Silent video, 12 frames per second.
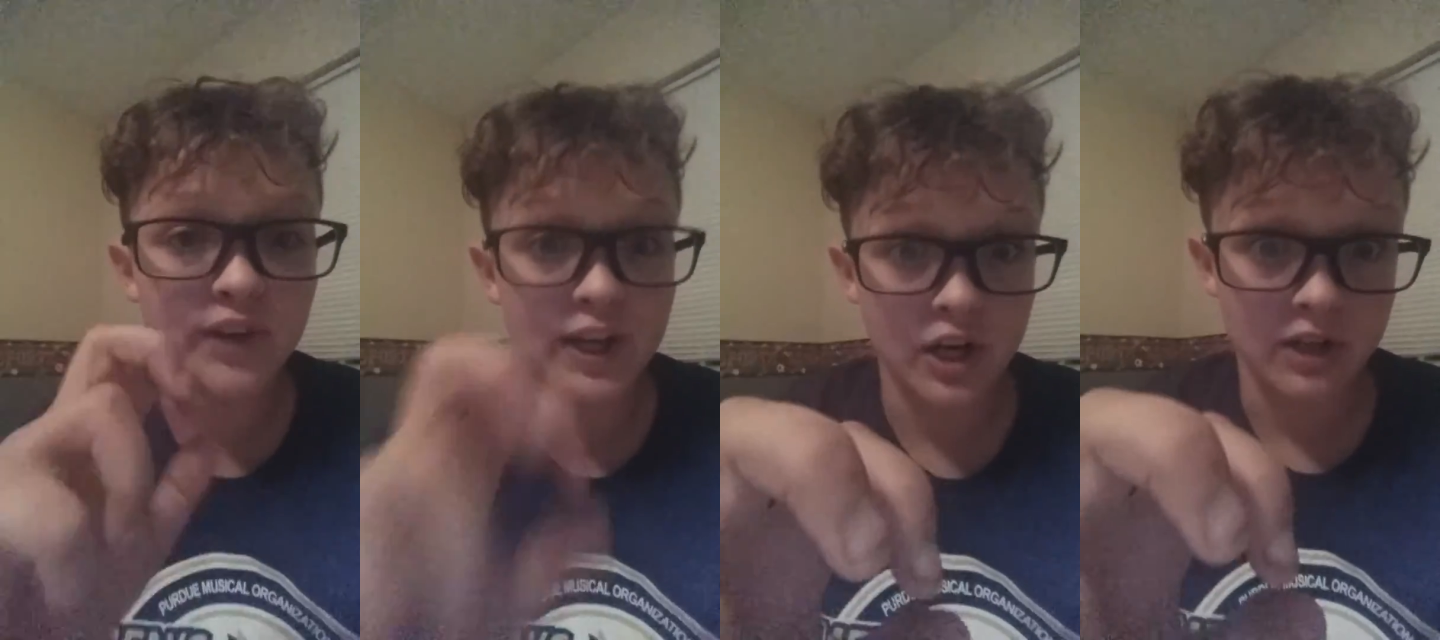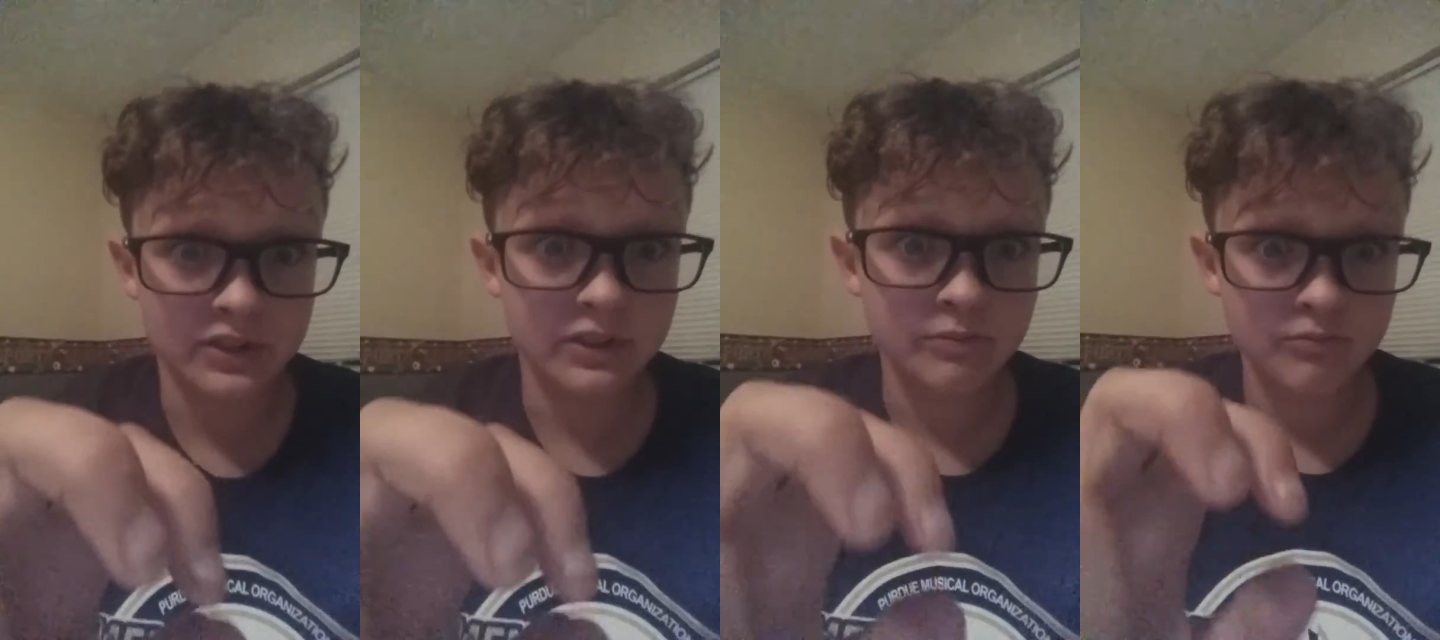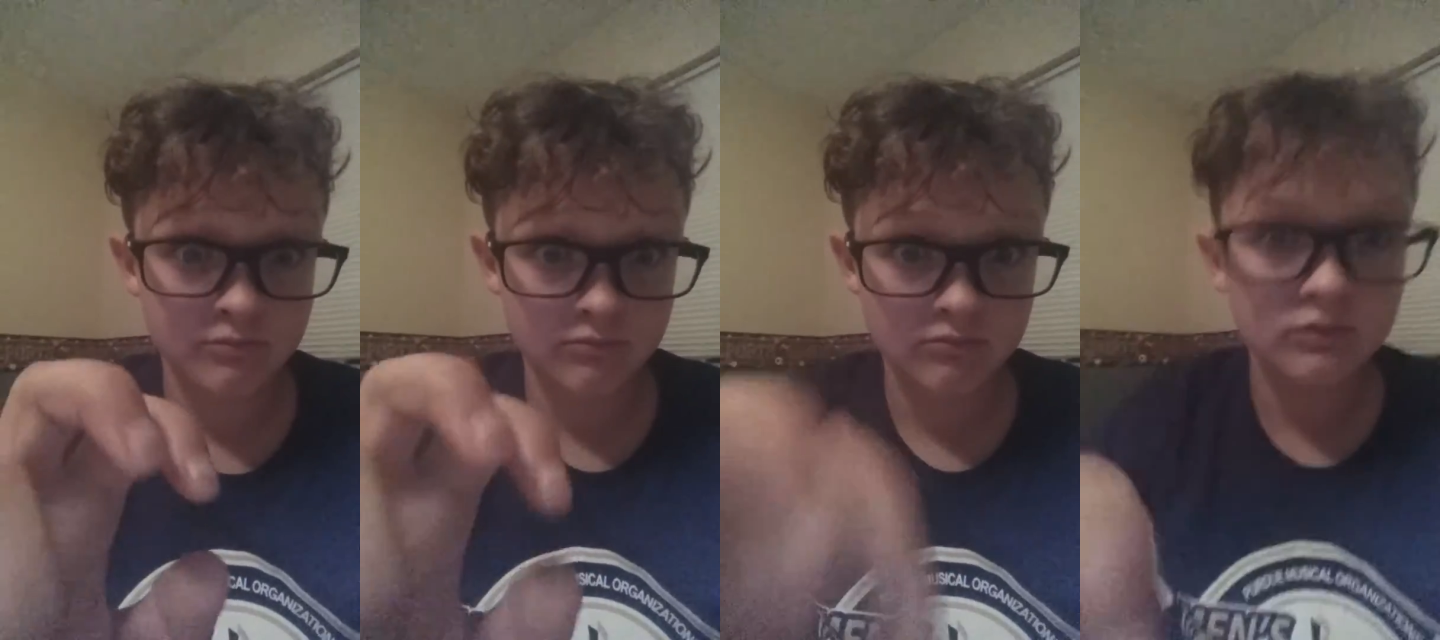Vanoss. you
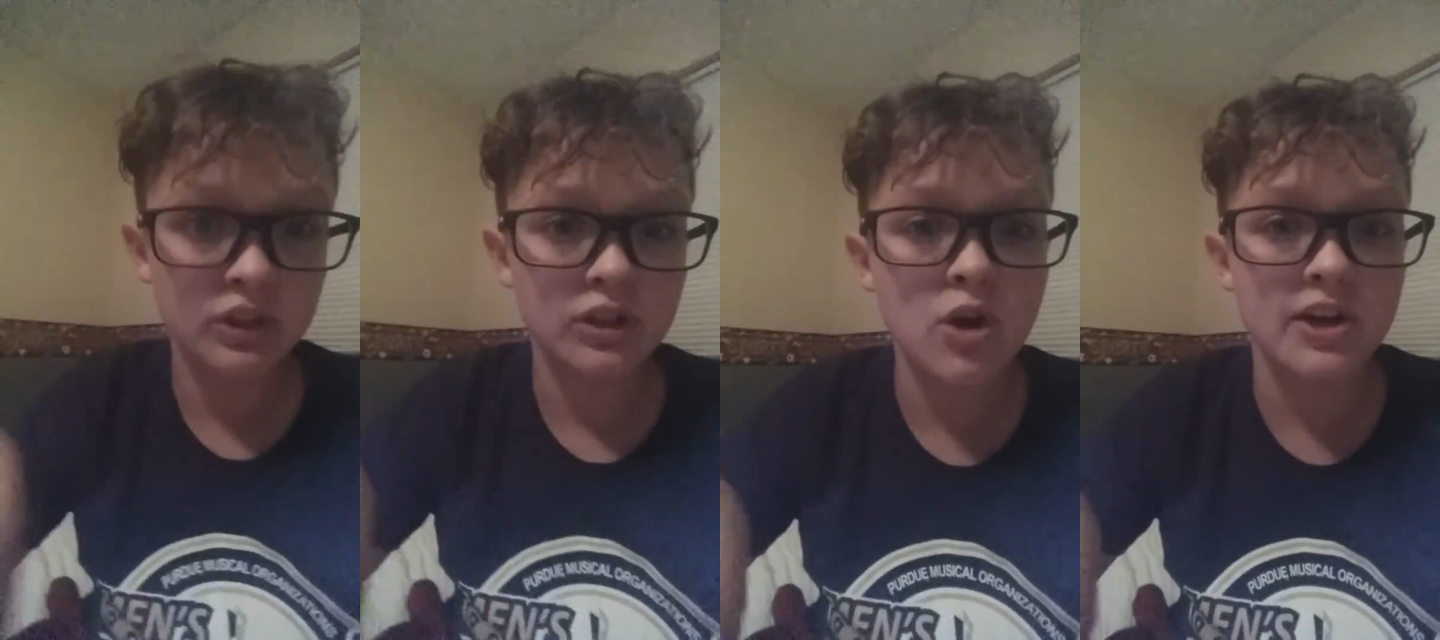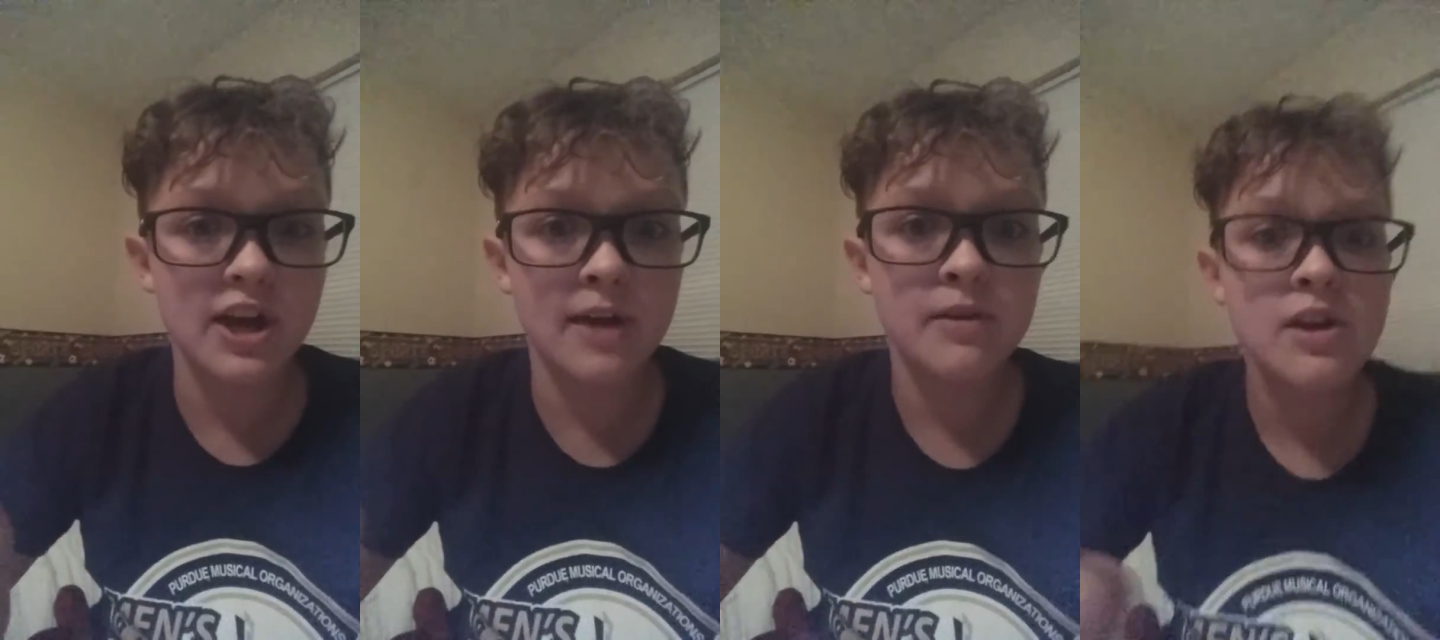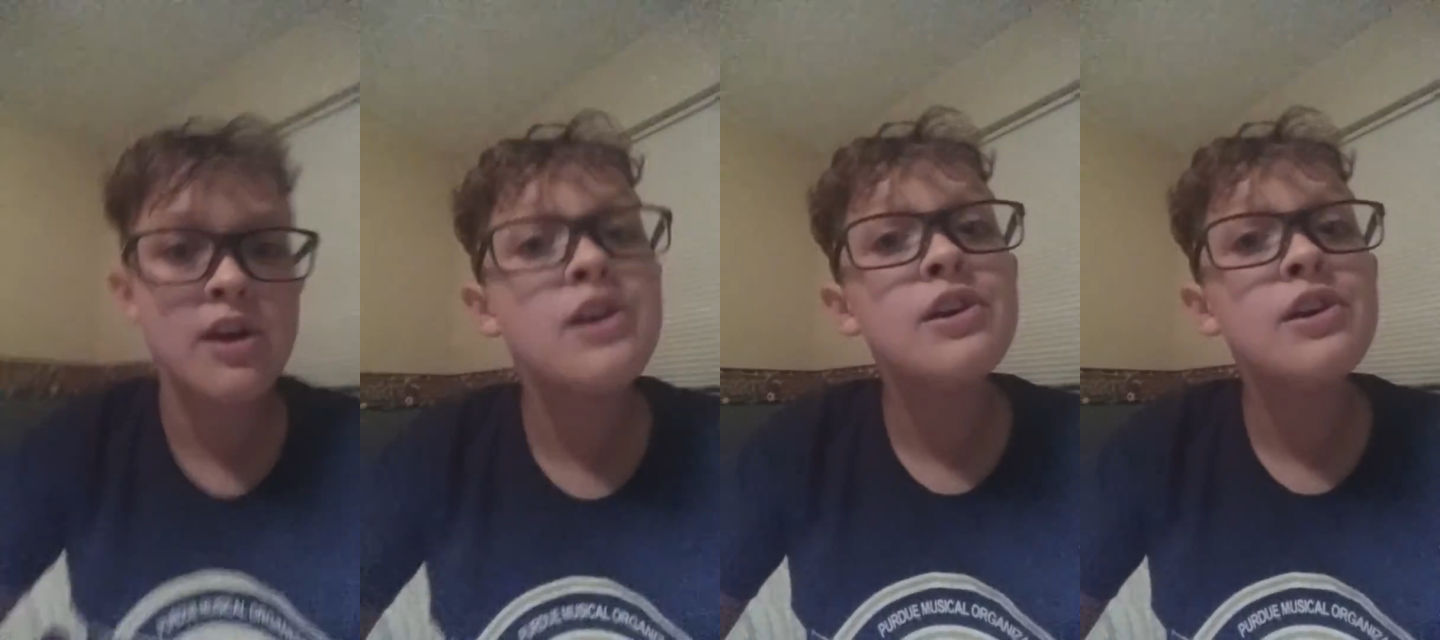can play. Okay.